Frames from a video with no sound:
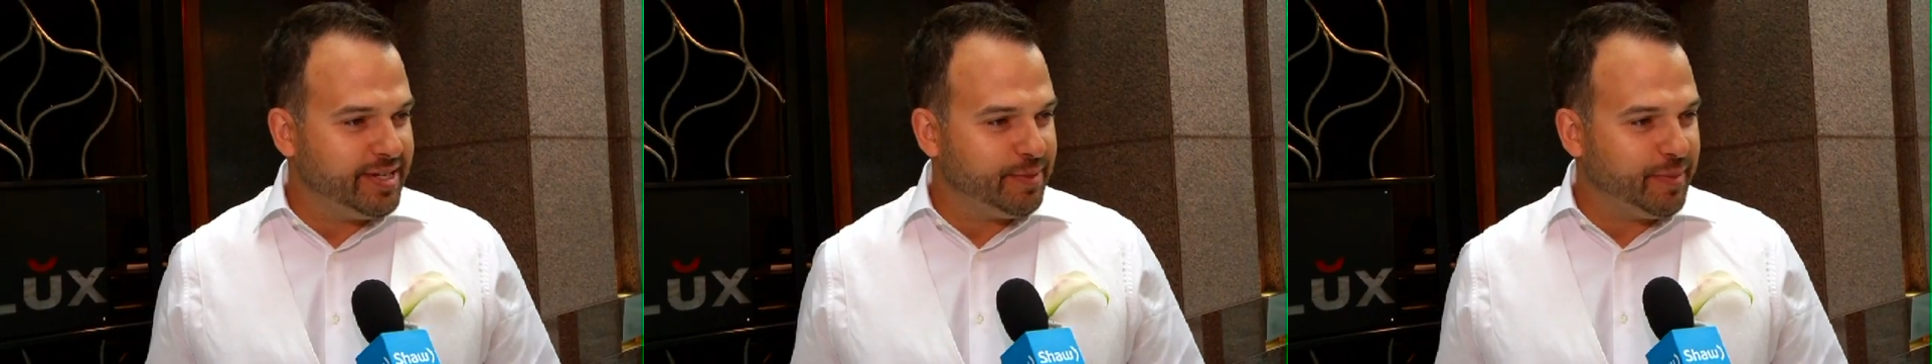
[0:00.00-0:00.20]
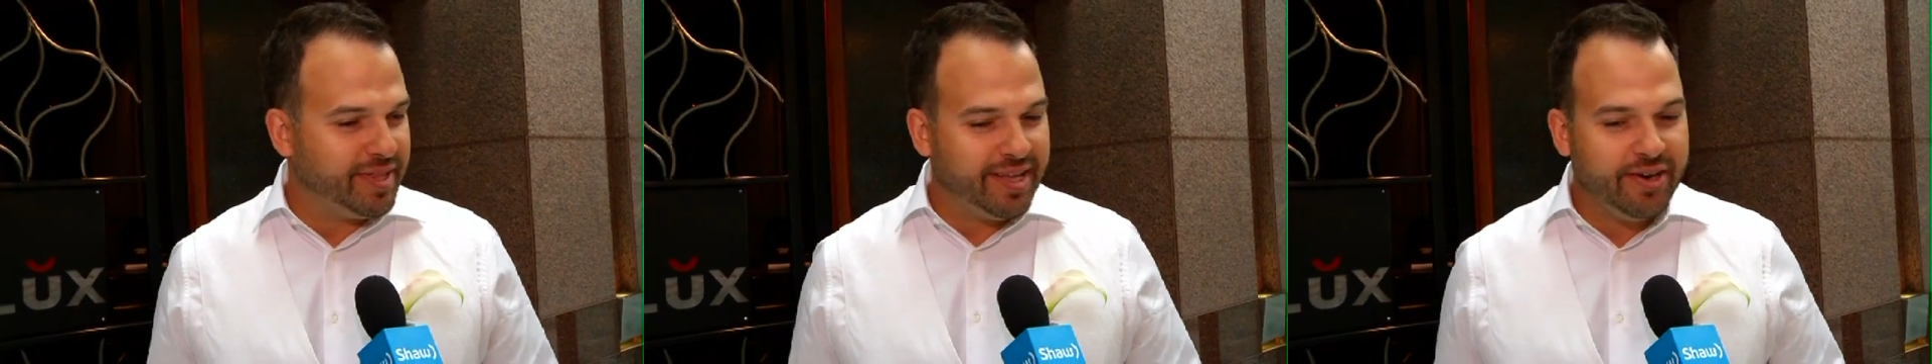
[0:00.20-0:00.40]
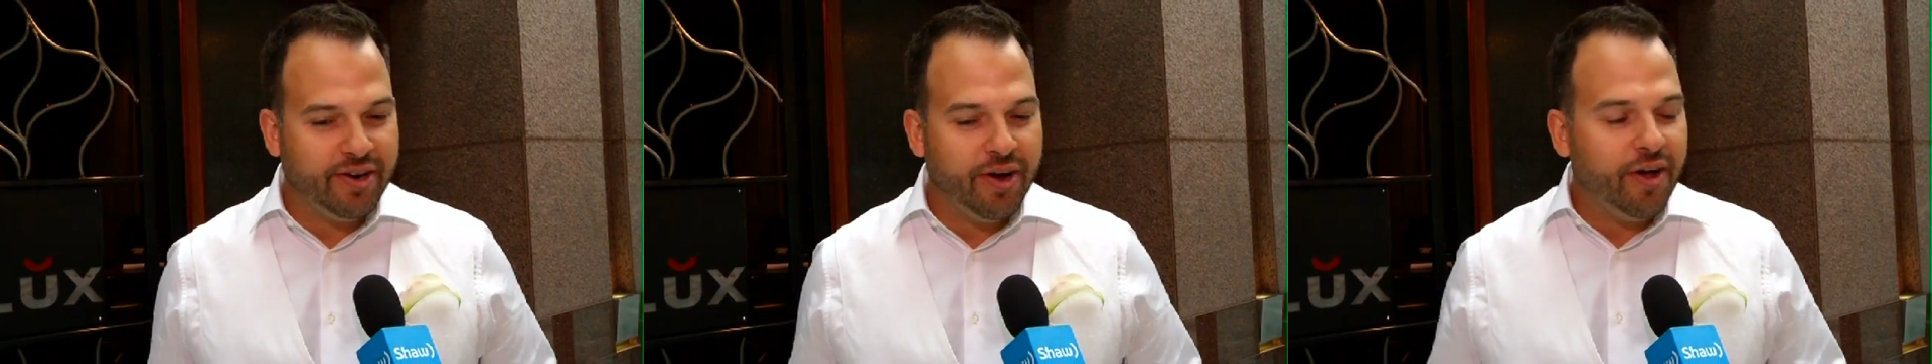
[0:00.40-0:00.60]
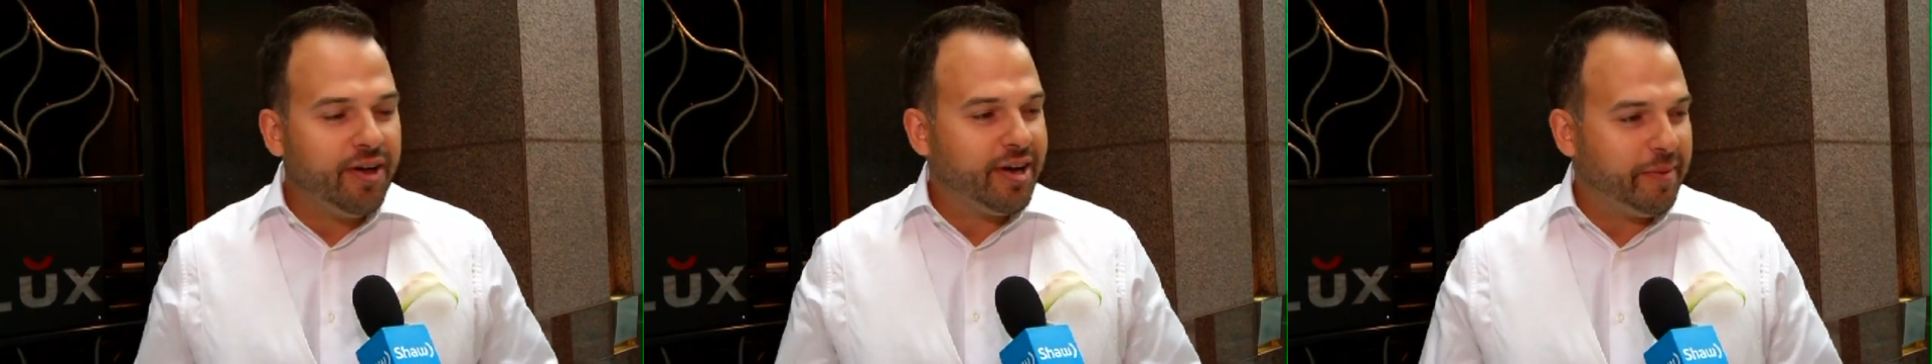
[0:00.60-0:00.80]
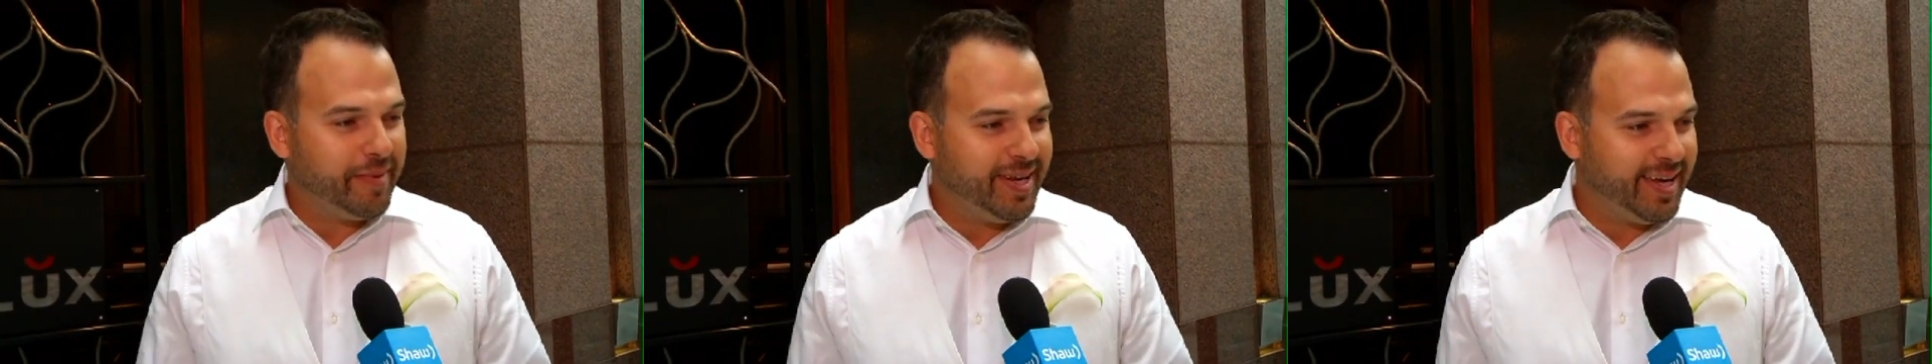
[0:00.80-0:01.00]
but then you're all
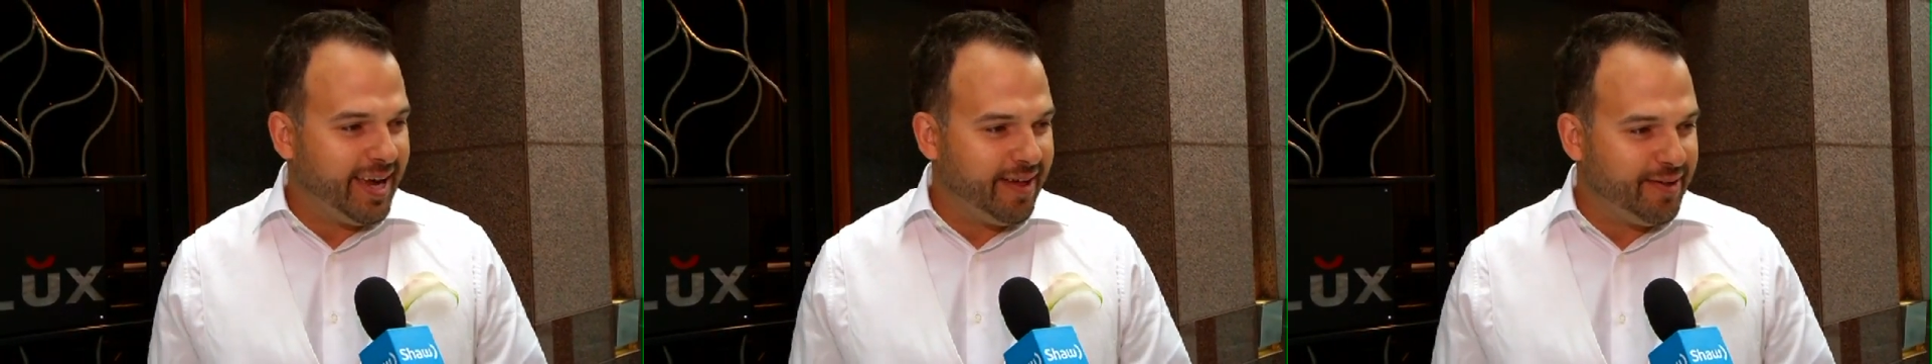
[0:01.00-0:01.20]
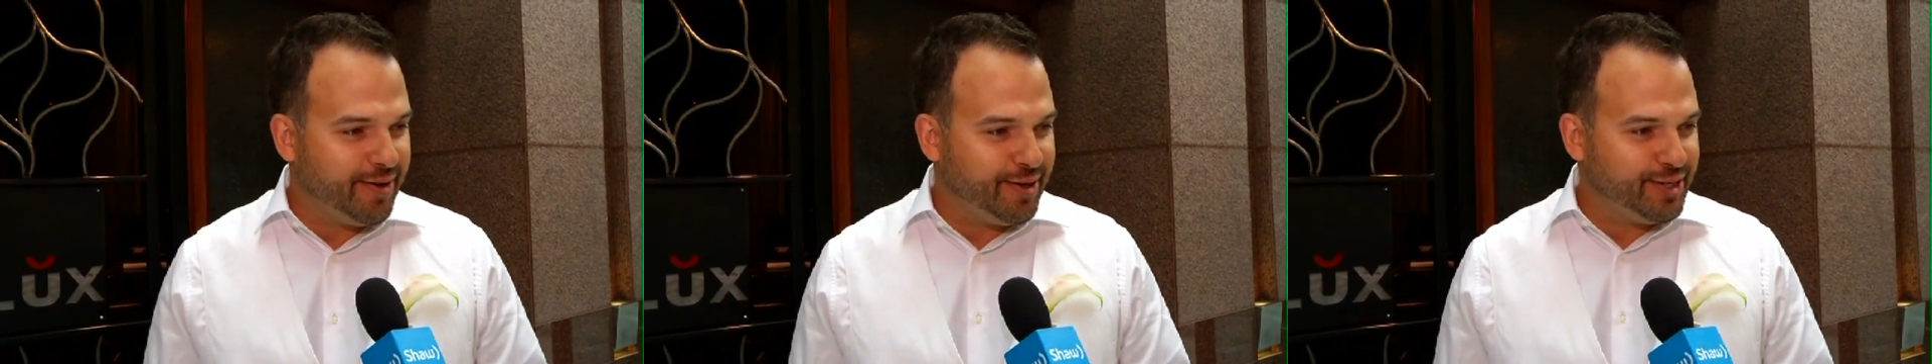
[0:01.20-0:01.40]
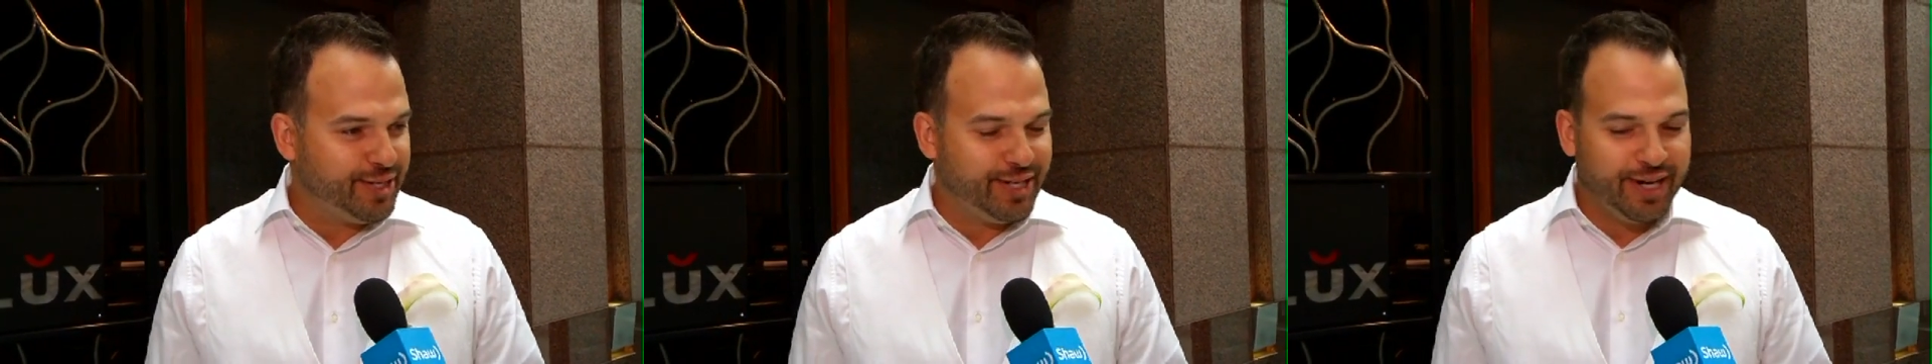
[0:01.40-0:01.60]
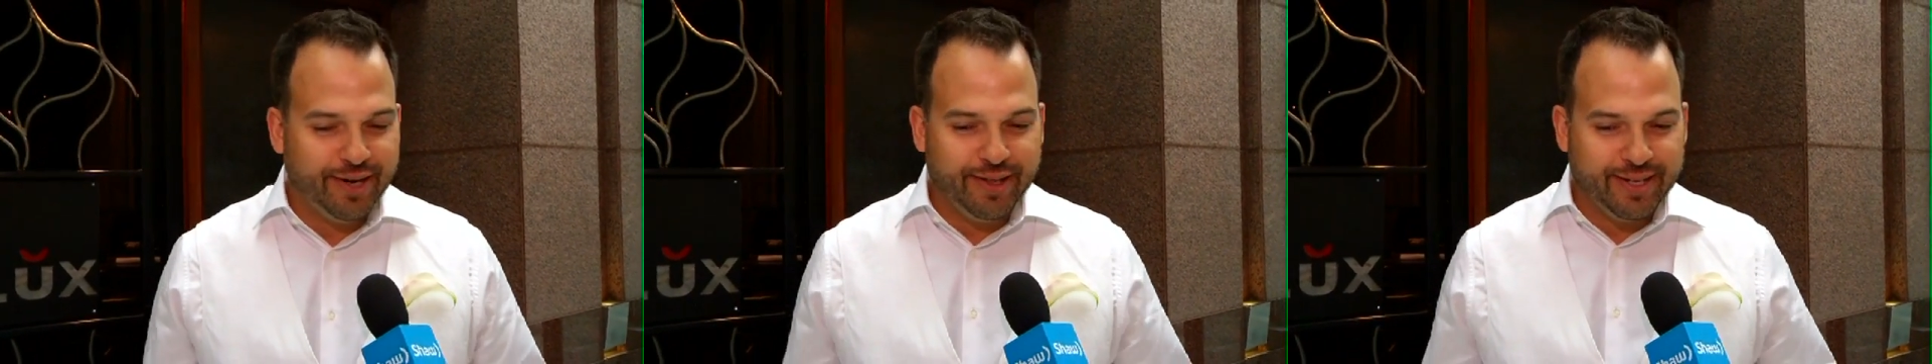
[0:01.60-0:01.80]
coming together to share